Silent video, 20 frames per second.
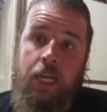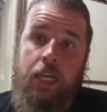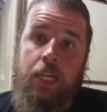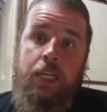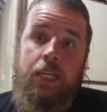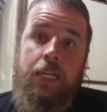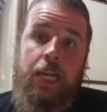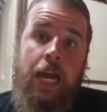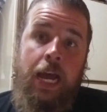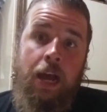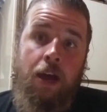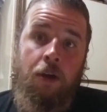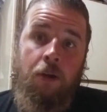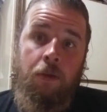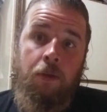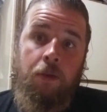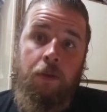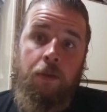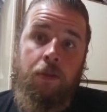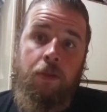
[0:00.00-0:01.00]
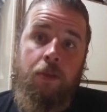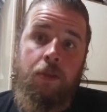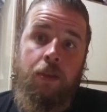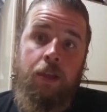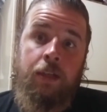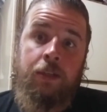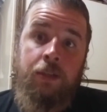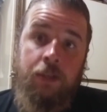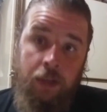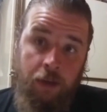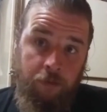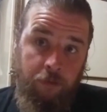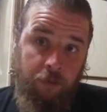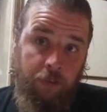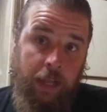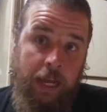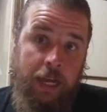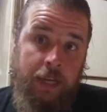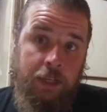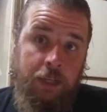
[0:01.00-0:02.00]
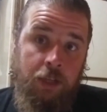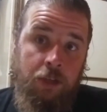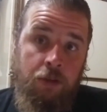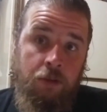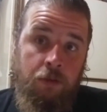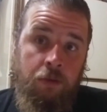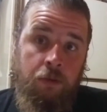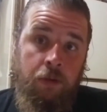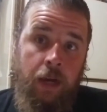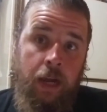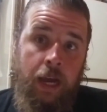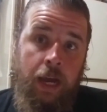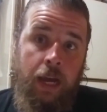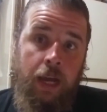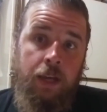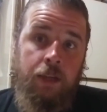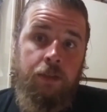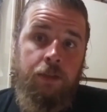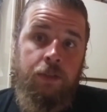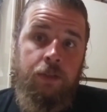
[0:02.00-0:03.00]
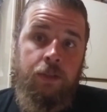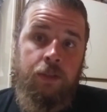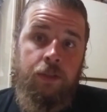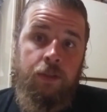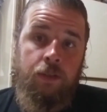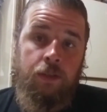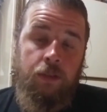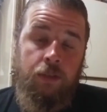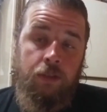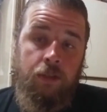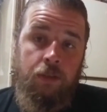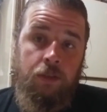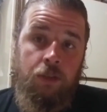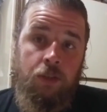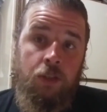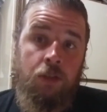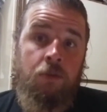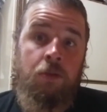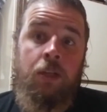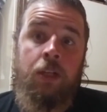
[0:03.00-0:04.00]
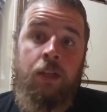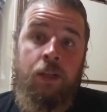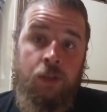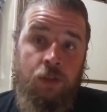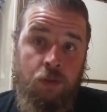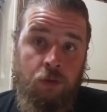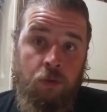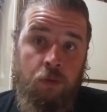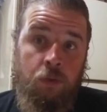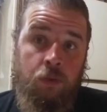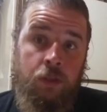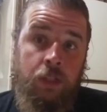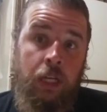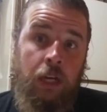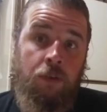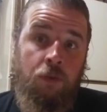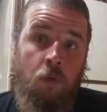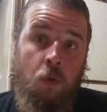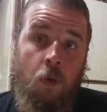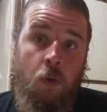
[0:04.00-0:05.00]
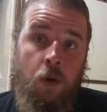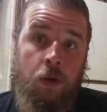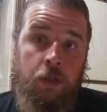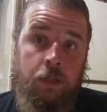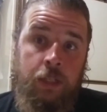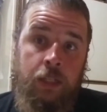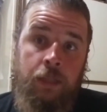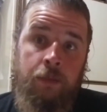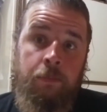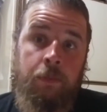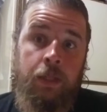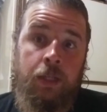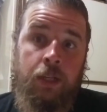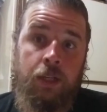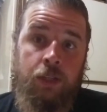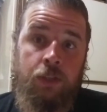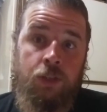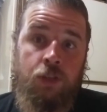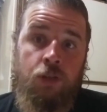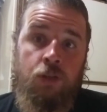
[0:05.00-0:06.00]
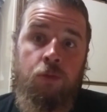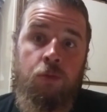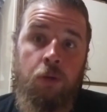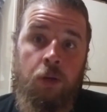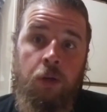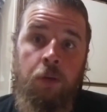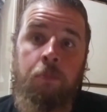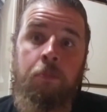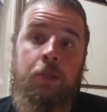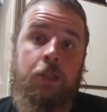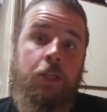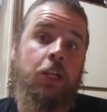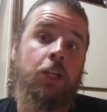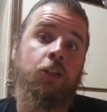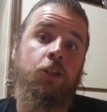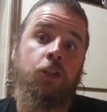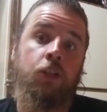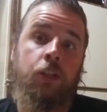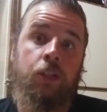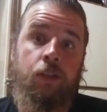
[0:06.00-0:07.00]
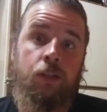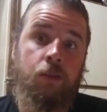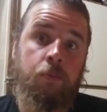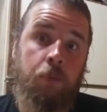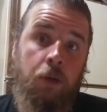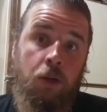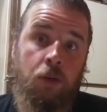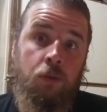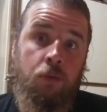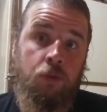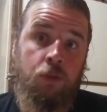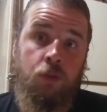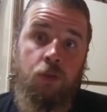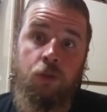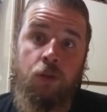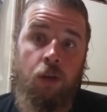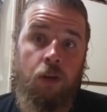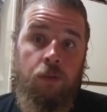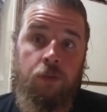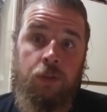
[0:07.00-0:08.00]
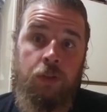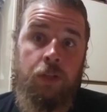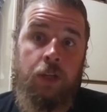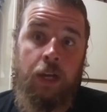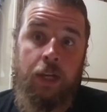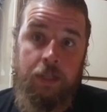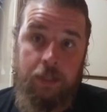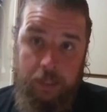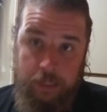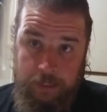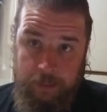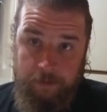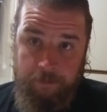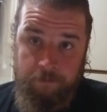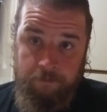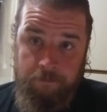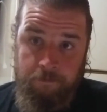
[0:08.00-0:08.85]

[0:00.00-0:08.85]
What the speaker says: Now it's going to flag you as you need to self-quarantine because you were potentially exposed to COVID-19.